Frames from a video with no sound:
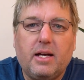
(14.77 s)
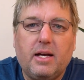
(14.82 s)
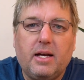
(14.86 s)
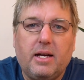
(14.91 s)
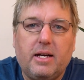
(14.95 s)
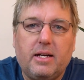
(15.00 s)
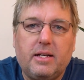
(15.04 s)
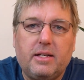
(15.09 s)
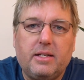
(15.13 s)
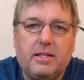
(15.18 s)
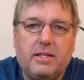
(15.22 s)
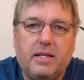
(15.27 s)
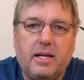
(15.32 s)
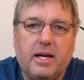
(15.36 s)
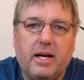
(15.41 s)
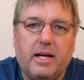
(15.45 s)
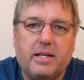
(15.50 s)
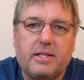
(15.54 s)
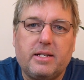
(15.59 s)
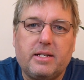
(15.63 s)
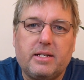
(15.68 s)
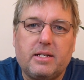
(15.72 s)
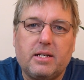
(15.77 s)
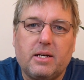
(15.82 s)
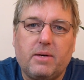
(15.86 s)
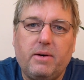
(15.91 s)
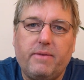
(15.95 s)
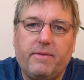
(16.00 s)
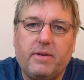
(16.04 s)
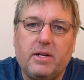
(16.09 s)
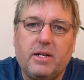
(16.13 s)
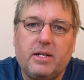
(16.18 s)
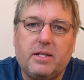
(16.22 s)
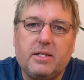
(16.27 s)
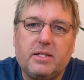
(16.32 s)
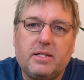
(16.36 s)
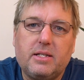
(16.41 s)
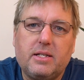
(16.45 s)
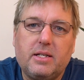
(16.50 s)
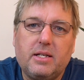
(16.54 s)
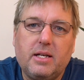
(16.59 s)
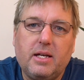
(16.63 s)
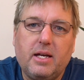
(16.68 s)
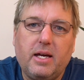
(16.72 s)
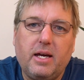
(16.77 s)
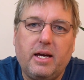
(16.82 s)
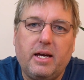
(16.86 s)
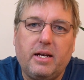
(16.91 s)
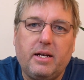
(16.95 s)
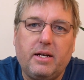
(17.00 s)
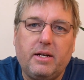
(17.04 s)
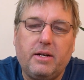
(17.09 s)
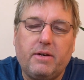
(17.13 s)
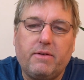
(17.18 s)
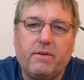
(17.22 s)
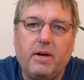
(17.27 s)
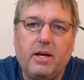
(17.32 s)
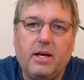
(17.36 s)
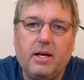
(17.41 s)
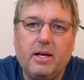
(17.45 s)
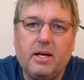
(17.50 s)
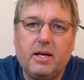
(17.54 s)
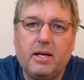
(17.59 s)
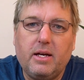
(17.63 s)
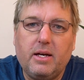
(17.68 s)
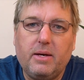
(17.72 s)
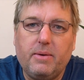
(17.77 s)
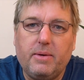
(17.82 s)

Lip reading: And it has its equivalent in Greek,